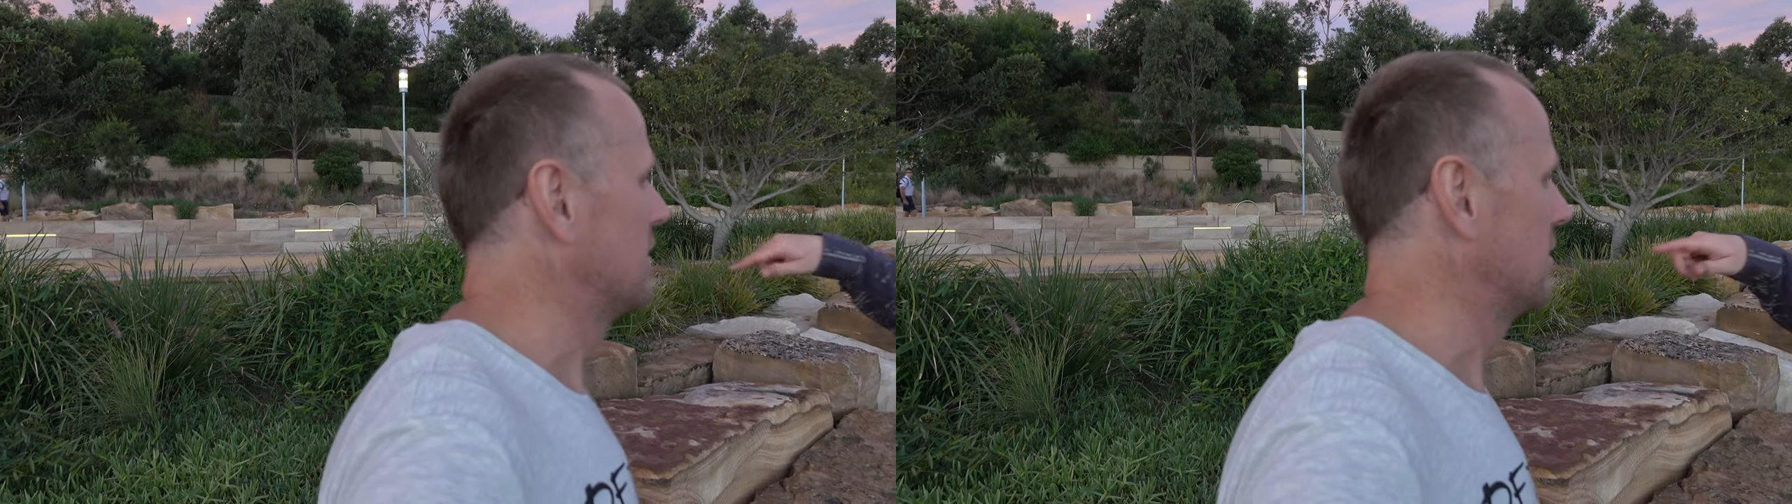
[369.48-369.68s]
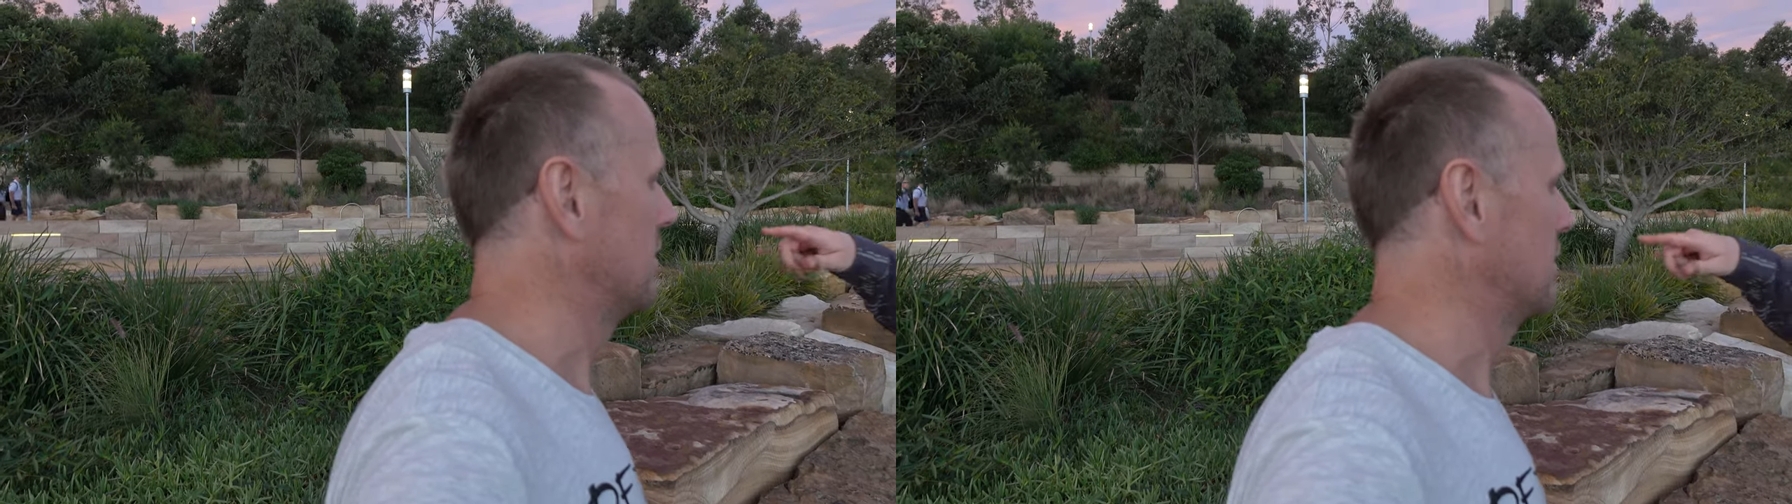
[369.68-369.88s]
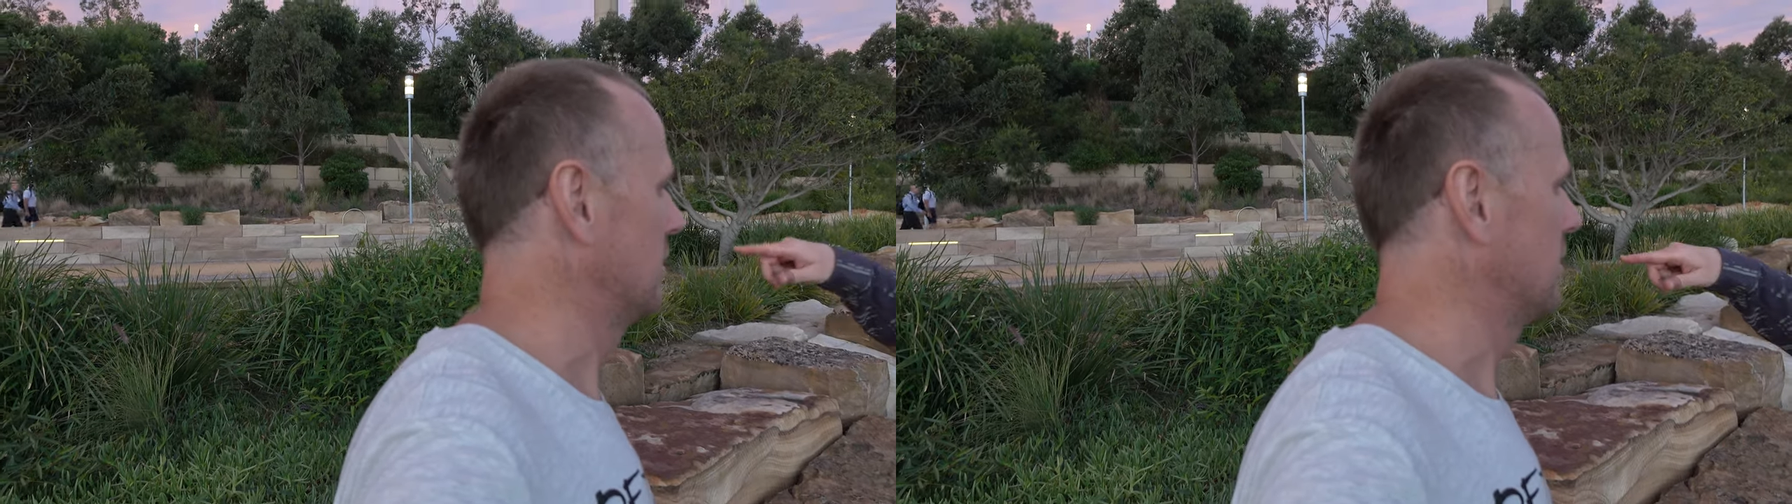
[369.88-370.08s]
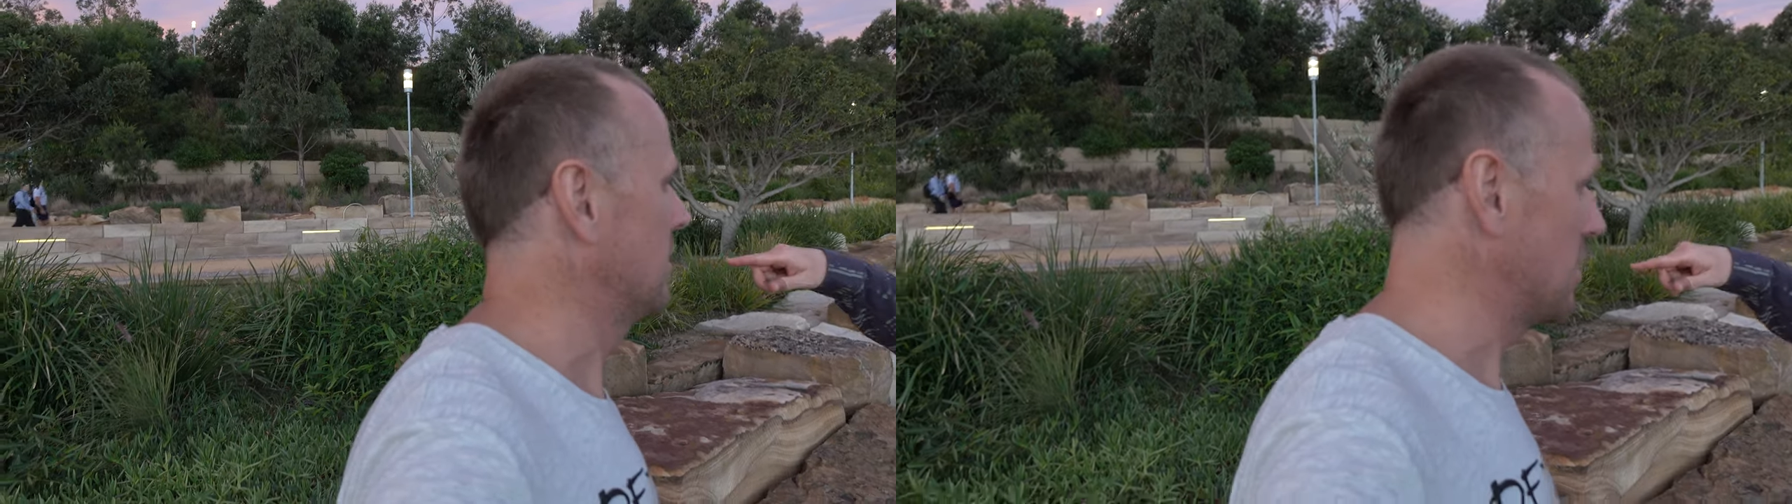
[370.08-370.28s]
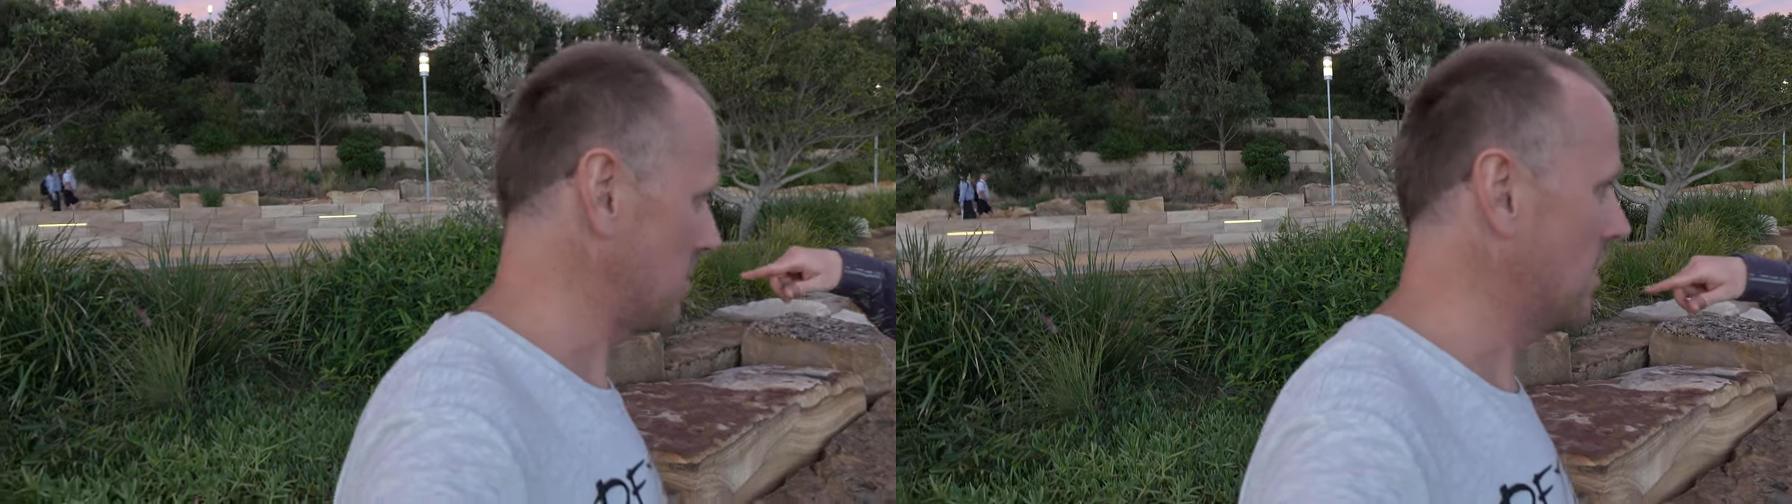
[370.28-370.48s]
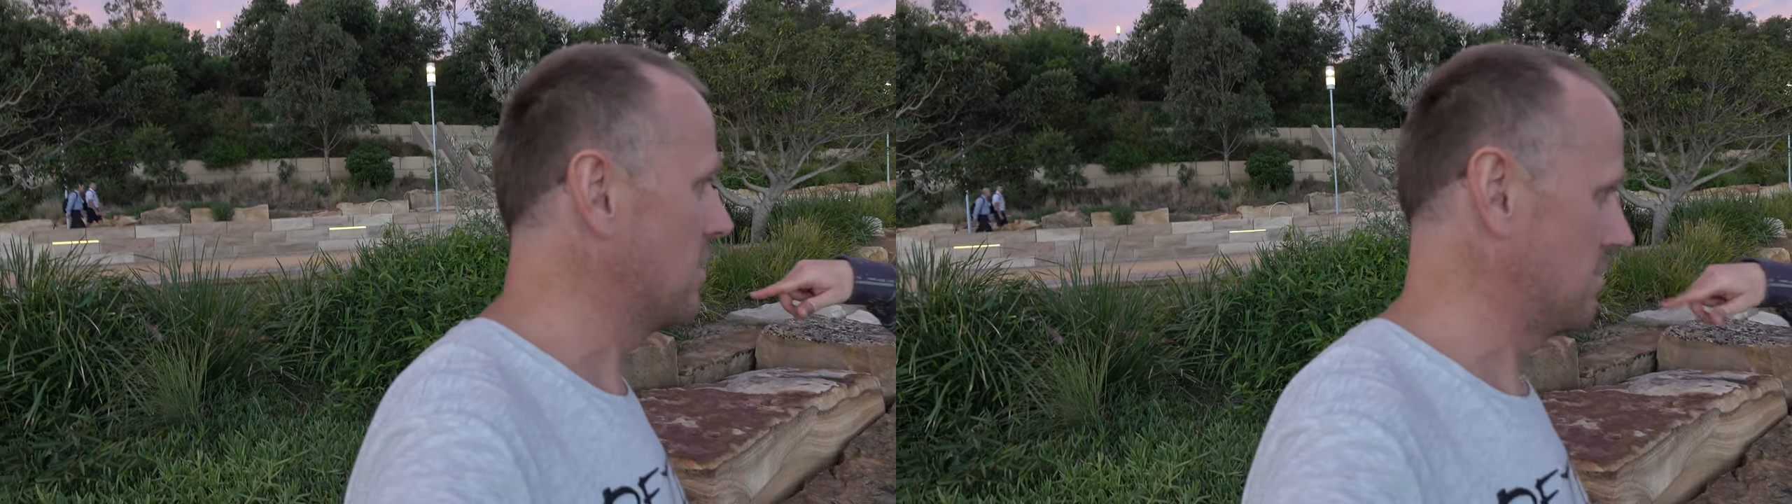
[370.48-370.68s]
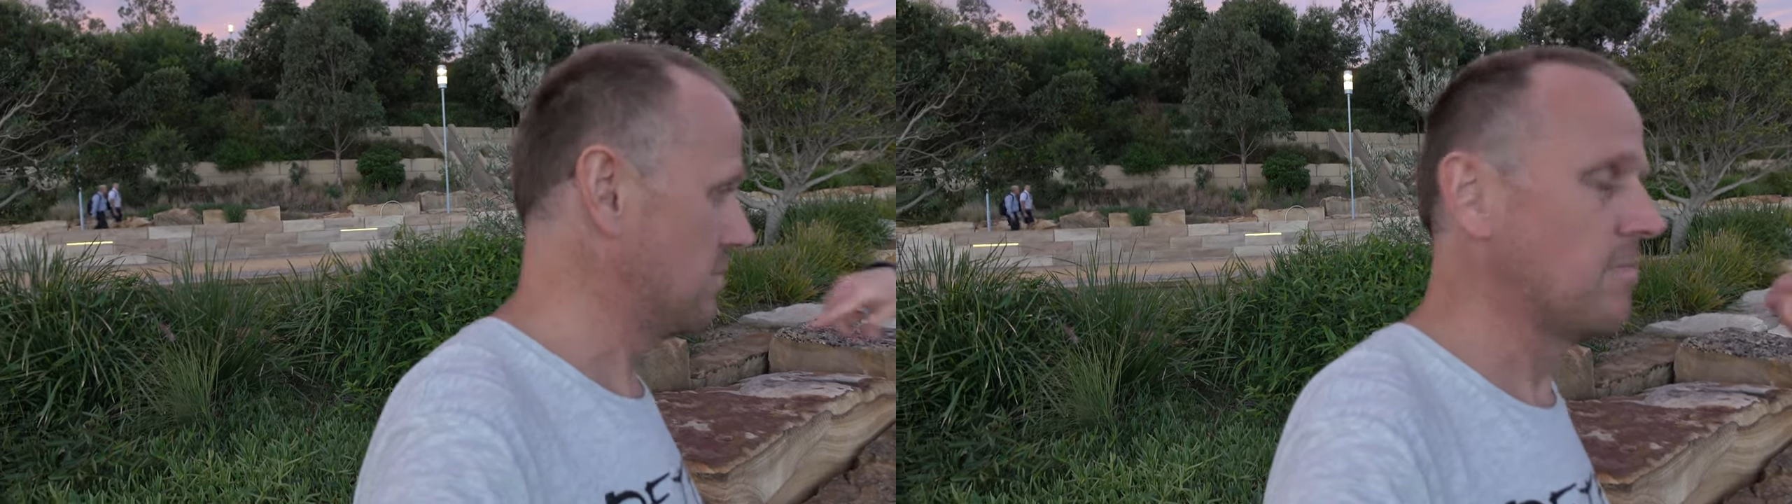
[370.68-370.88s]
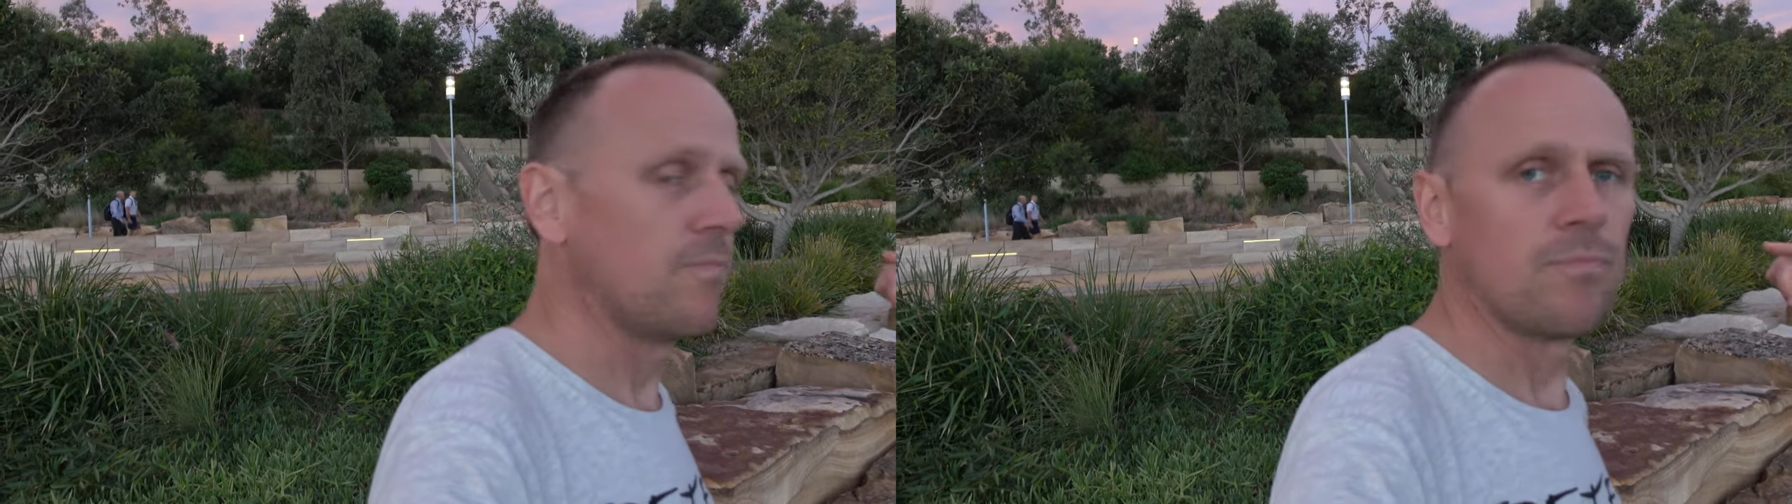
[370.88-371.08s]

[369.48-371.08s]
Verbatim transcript: around the bend. That's where we went.